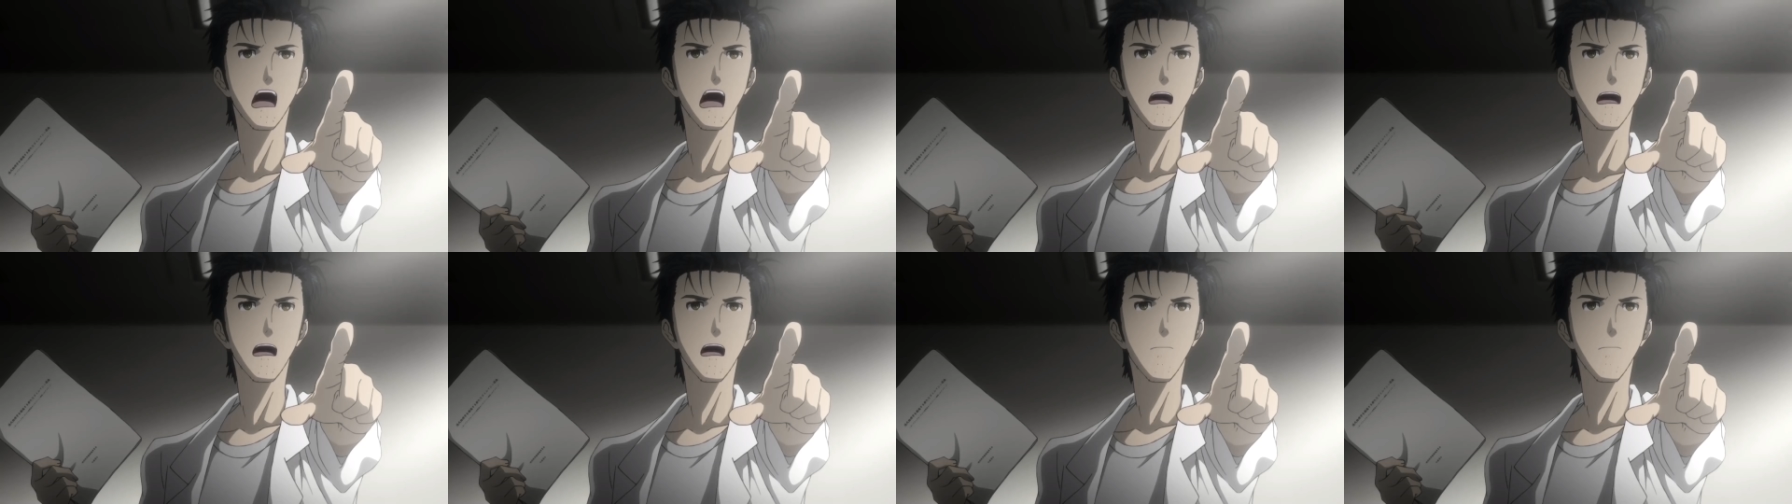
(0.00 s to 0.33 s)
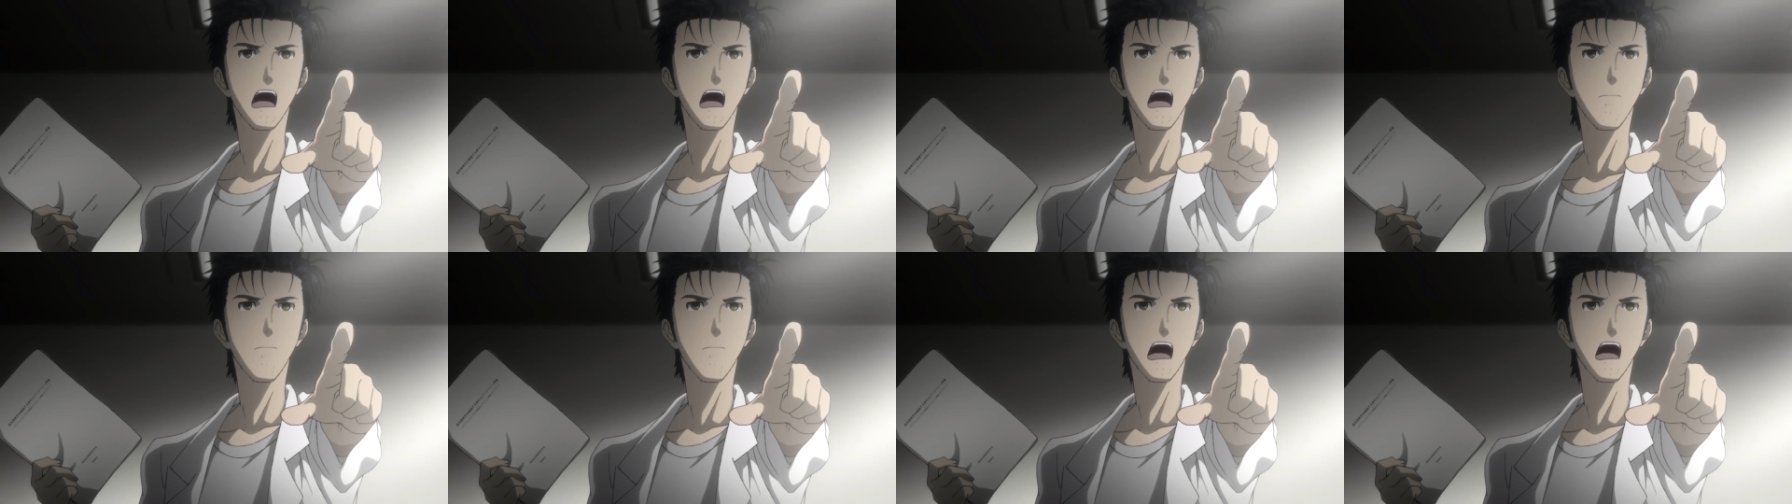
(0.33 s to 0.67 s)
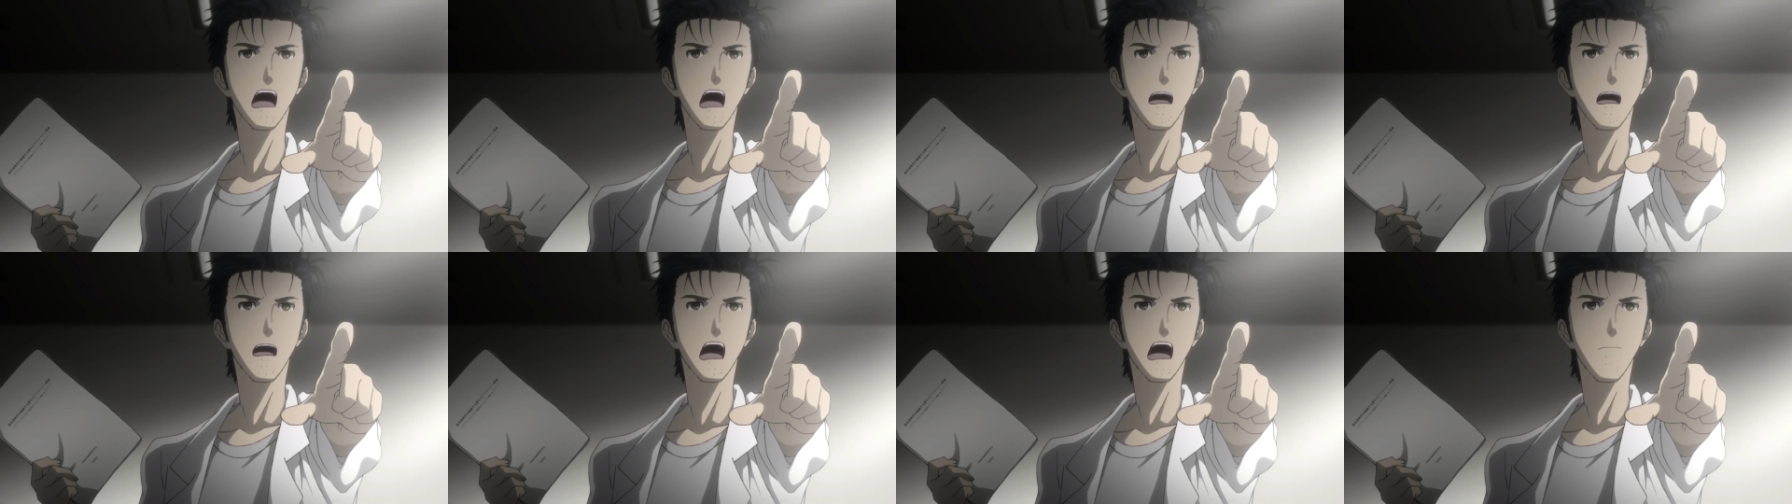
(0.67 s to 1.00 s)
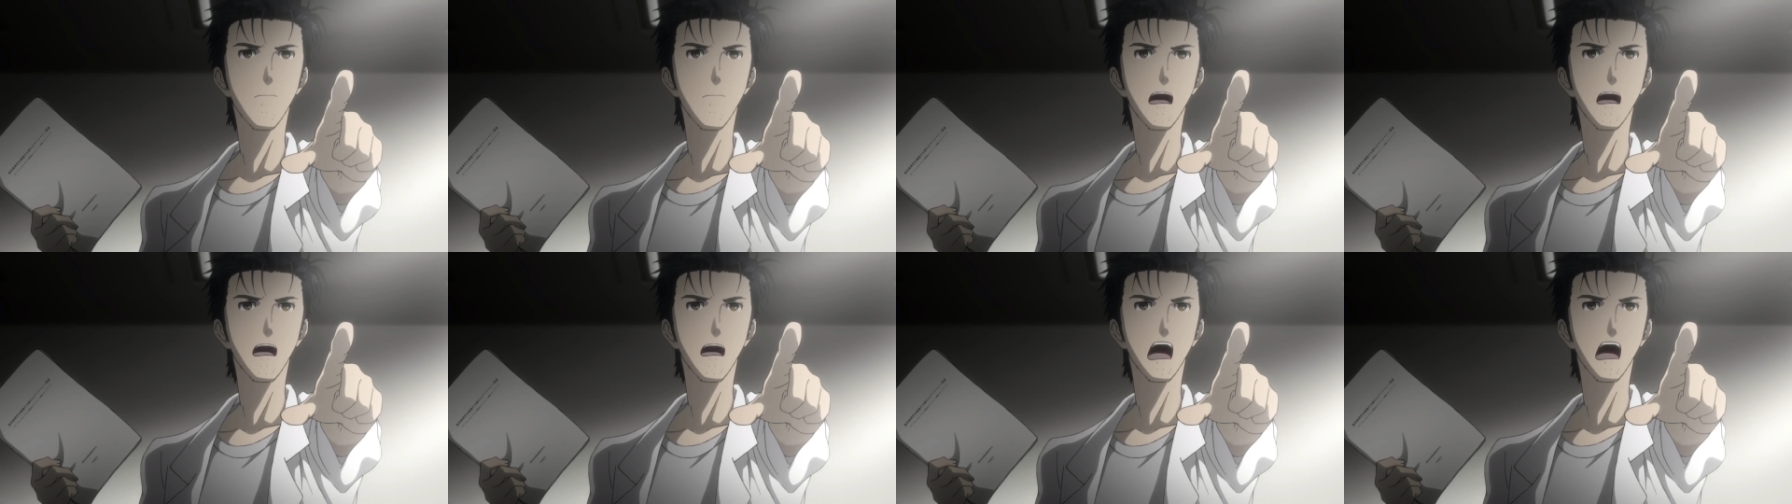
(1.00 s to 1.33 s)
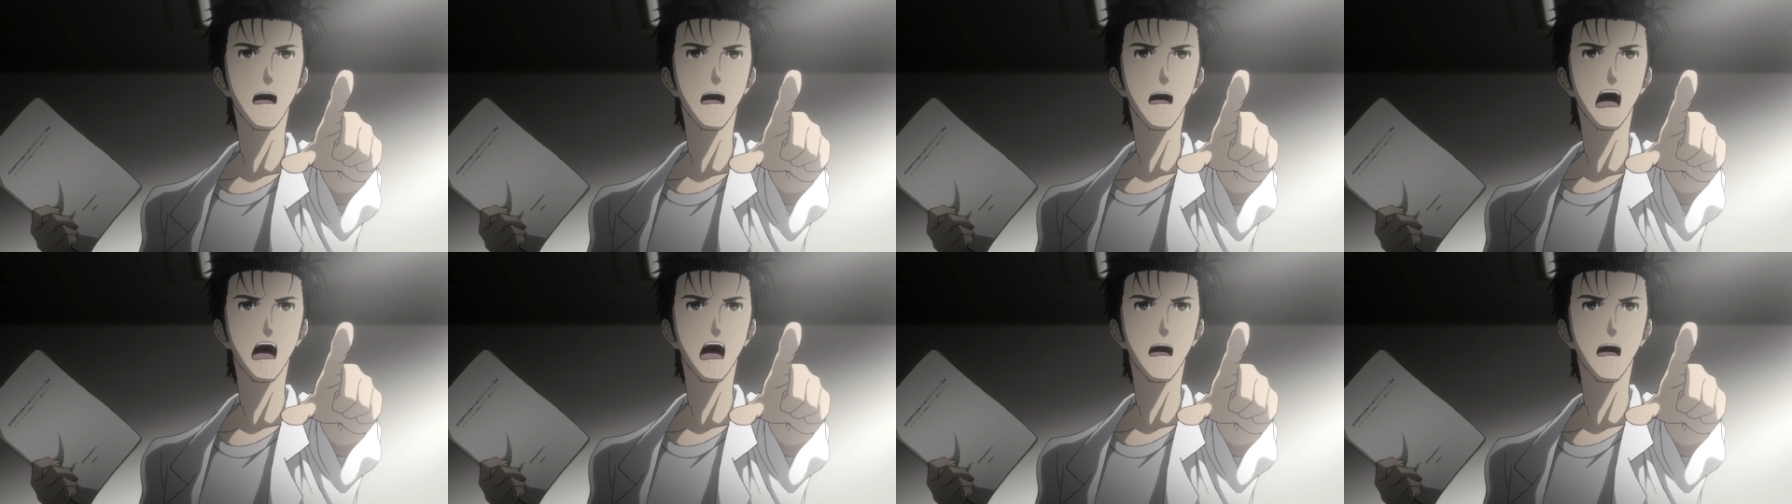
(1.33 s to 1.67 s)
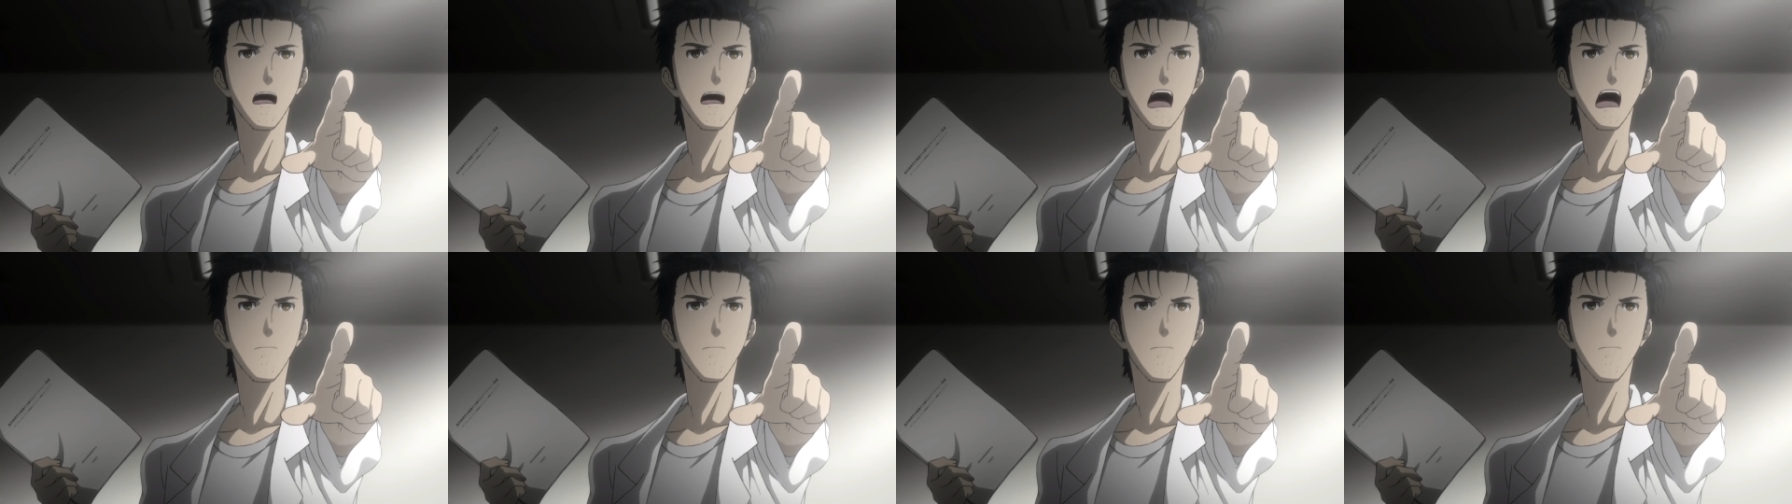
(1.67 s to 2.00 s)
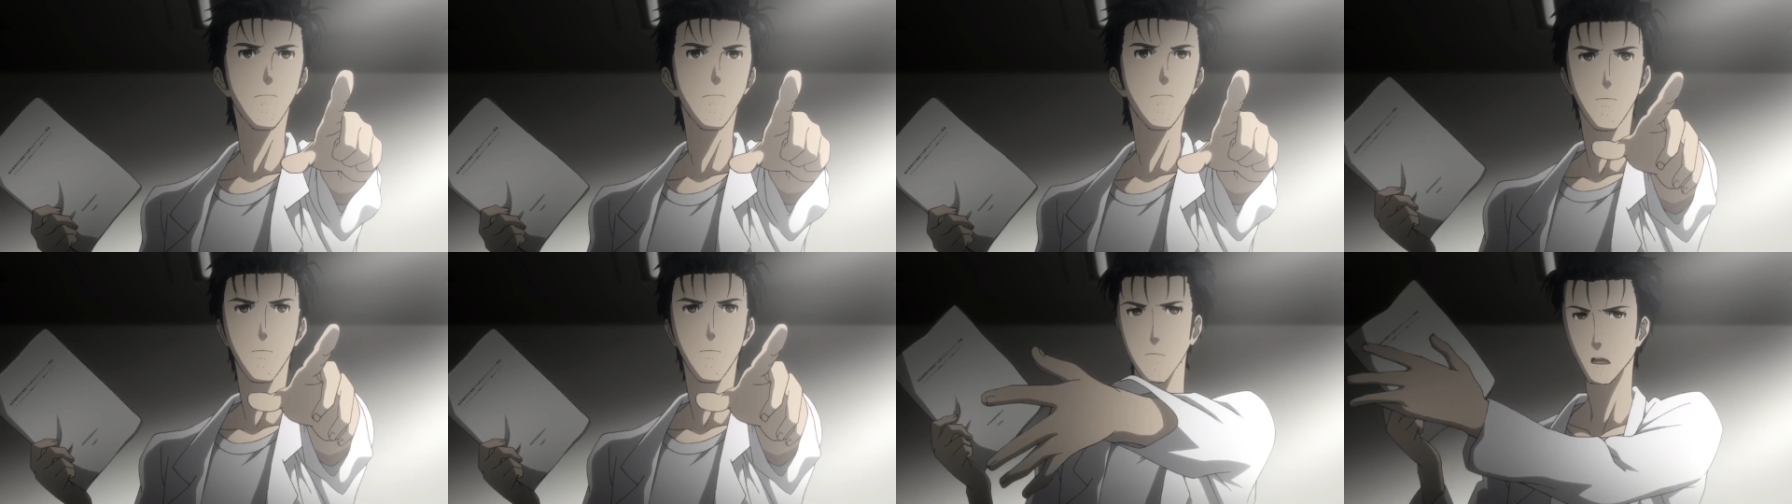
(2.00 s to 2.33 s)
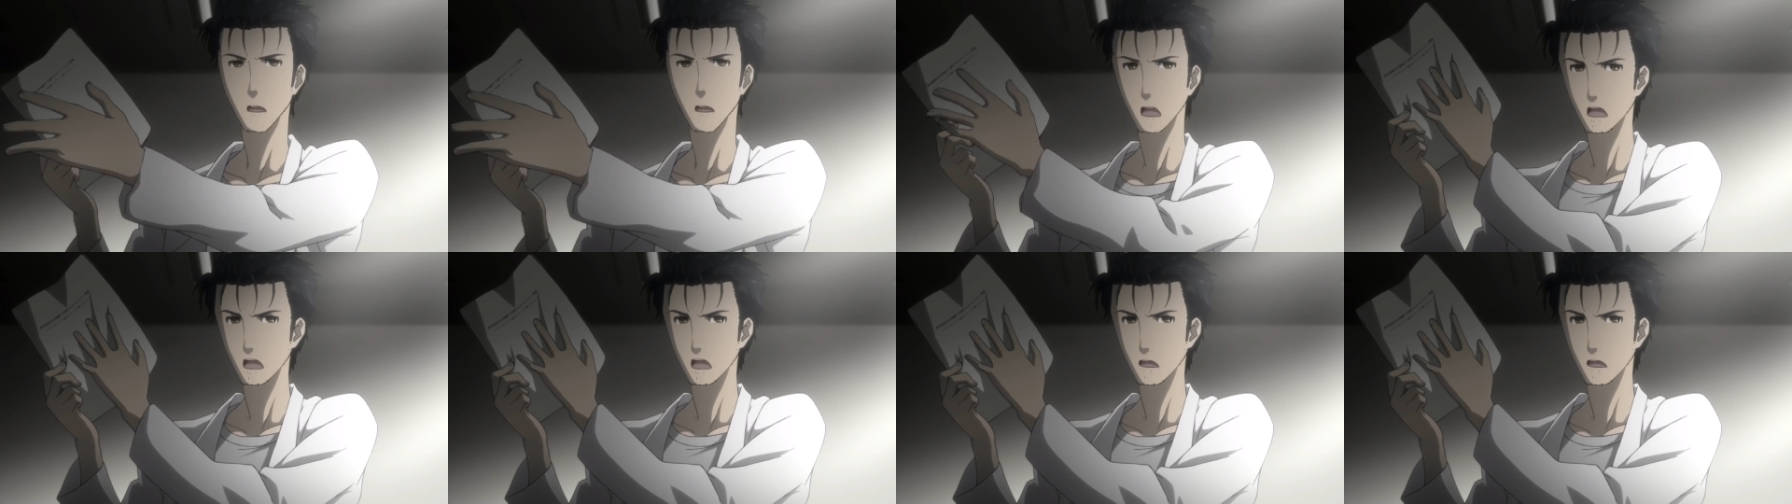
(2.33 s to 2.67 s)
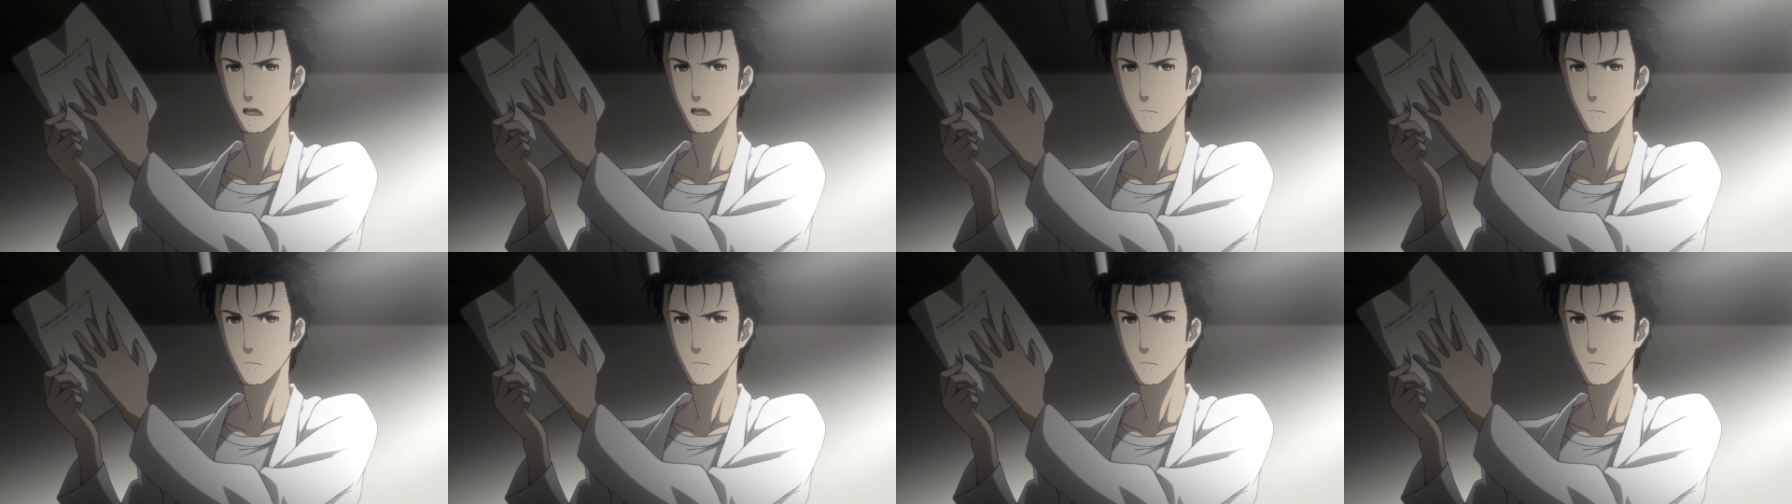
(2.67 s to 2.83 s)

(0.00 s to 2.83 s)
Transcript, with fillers: The story revolves around the mad scientist Kyouma